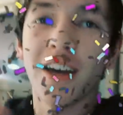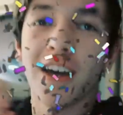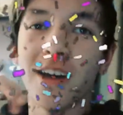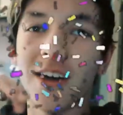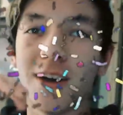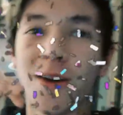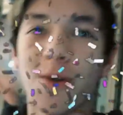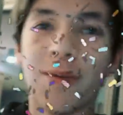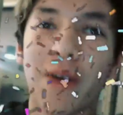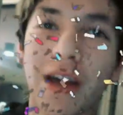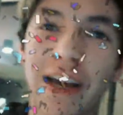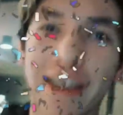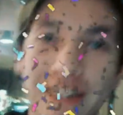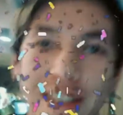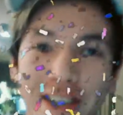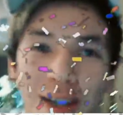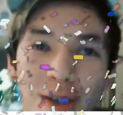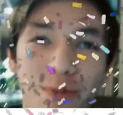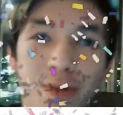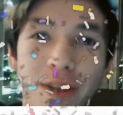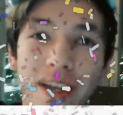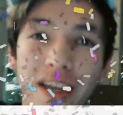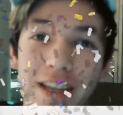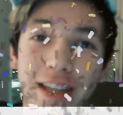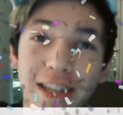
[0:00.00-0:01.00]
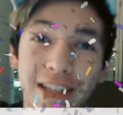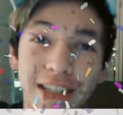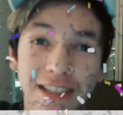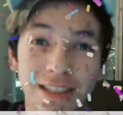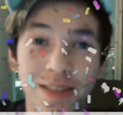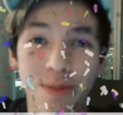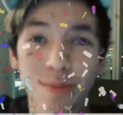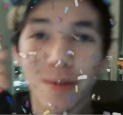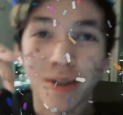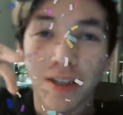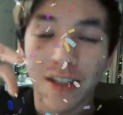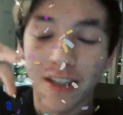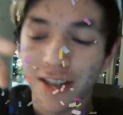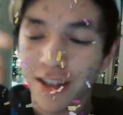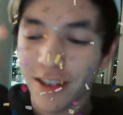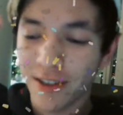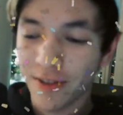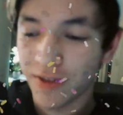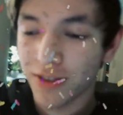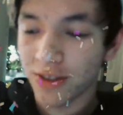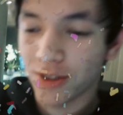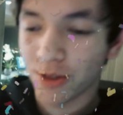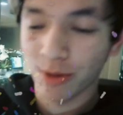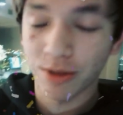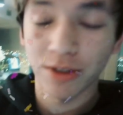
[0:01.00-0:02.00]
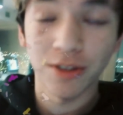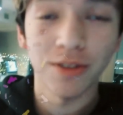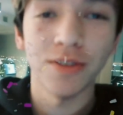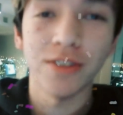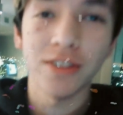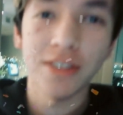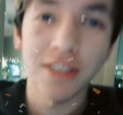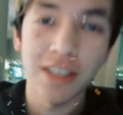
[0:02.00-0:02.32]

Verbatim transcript: as an update, it is a bit of a switch of